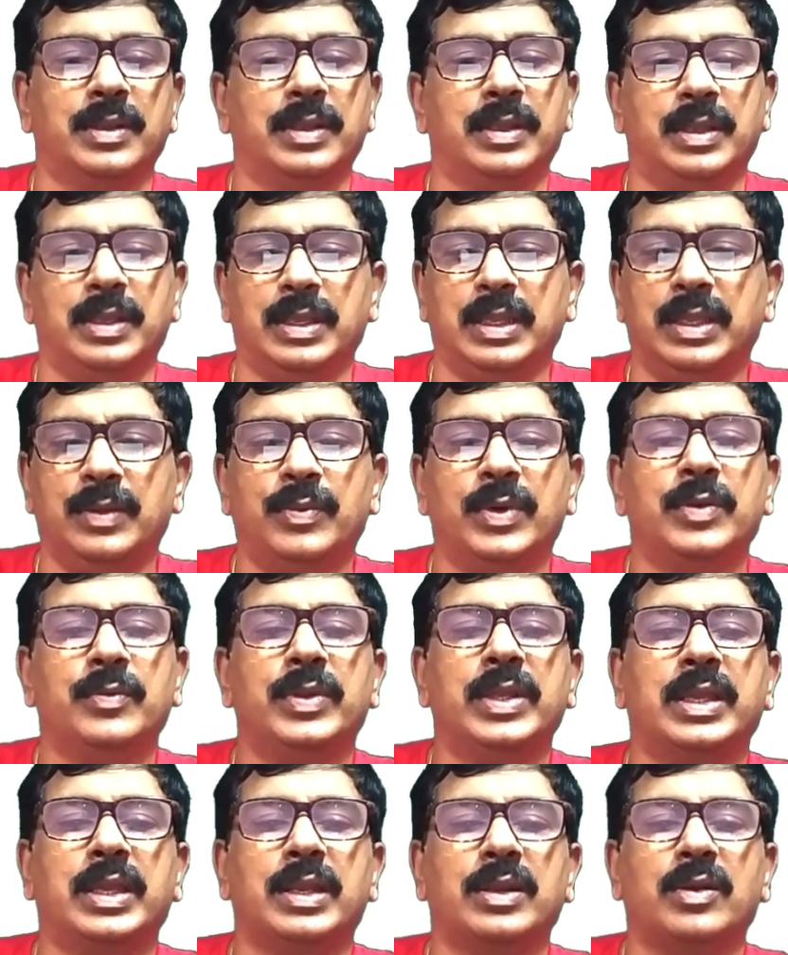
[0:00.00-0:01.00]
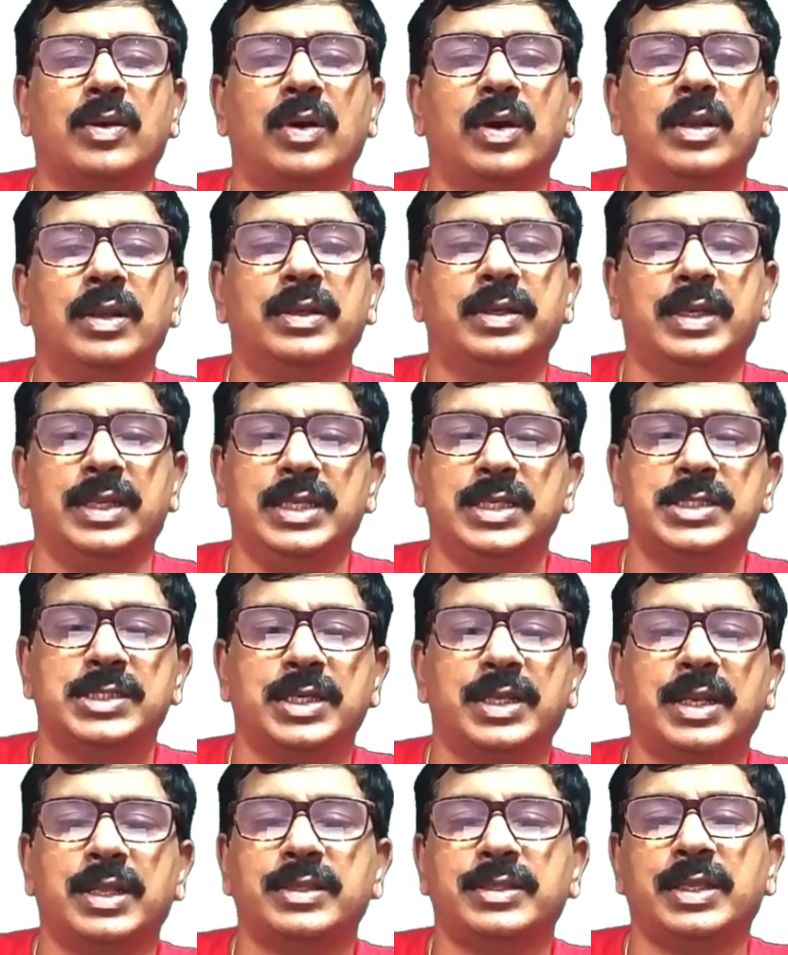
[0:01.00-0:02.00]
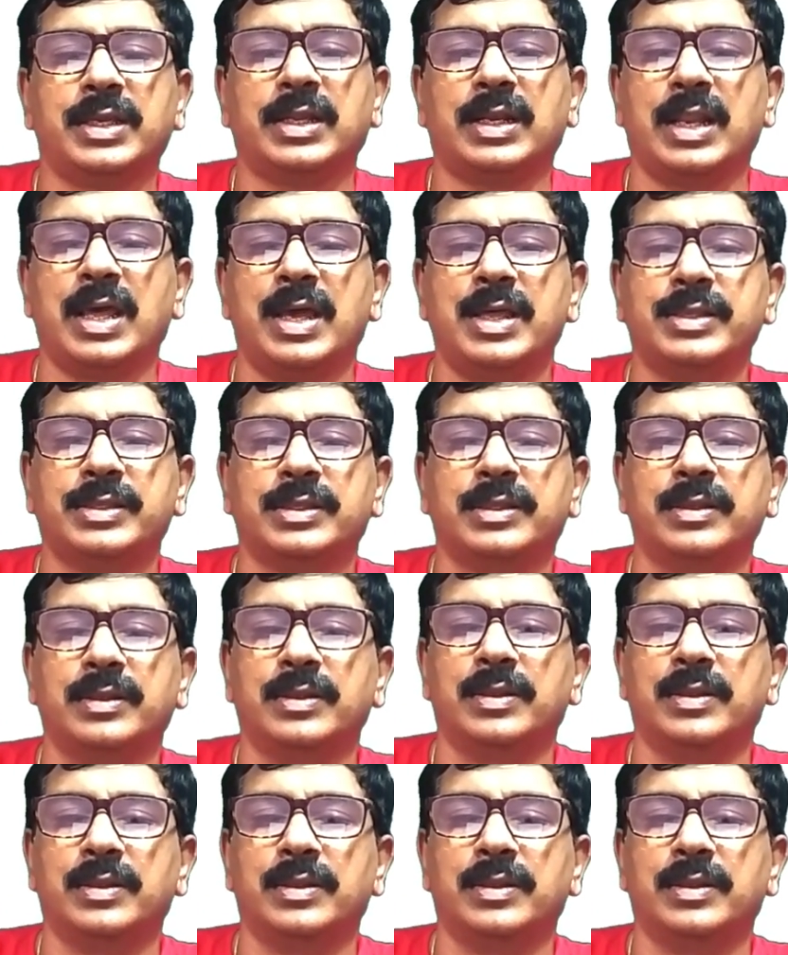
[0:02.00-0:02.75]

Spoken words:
even we can call teacher as a class,